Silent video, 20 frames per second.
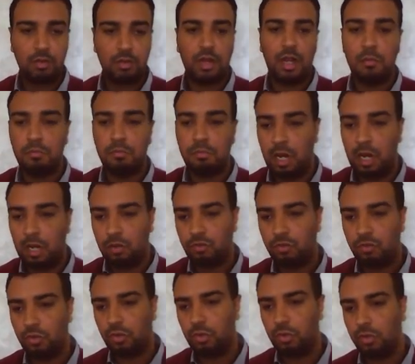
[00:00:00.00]
Okay, make
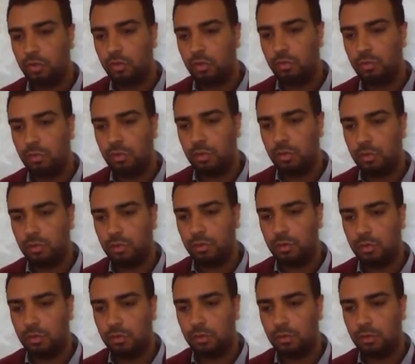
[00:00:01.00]
sure
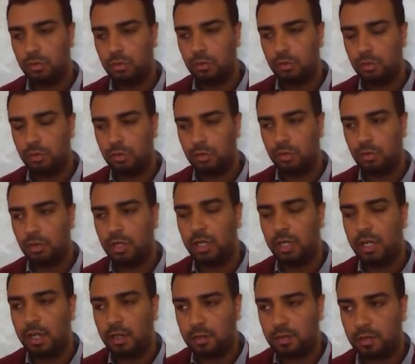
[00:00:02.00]
you
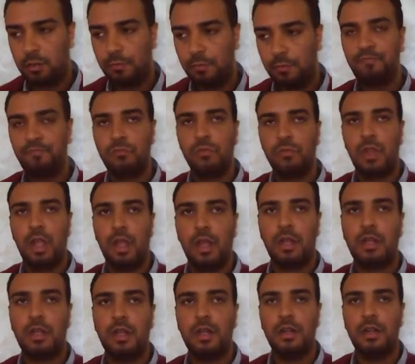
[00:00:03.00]
list
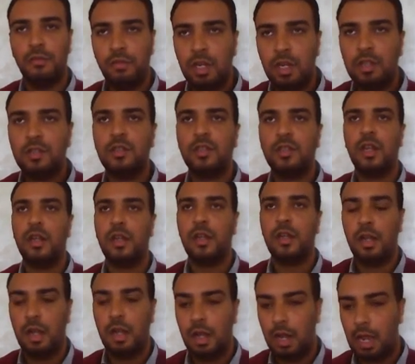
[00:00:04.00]

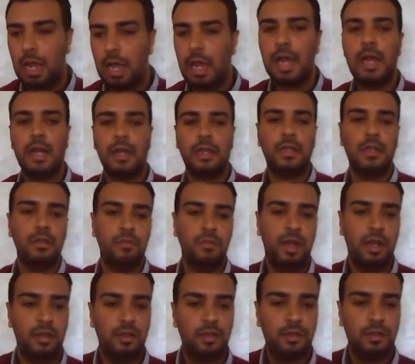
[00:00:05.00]
convincing
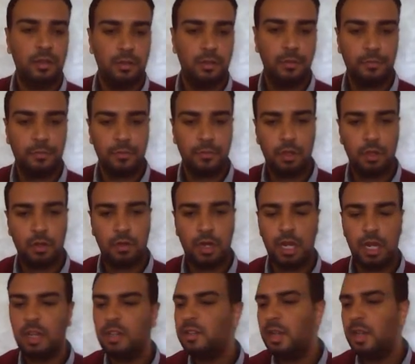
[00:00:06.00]
arguments.
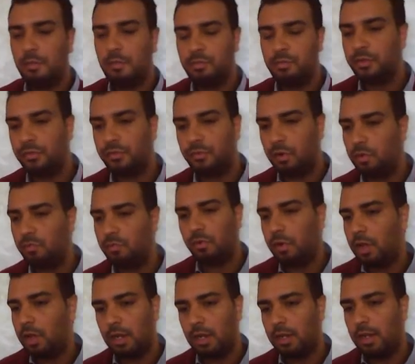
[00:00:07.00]
Okay, examples from
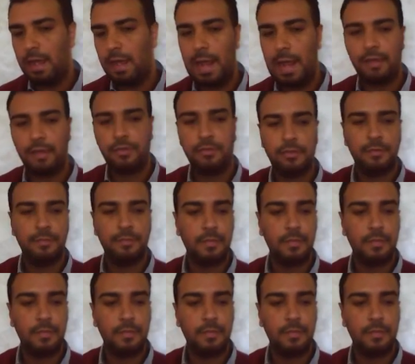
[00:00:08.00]
real life.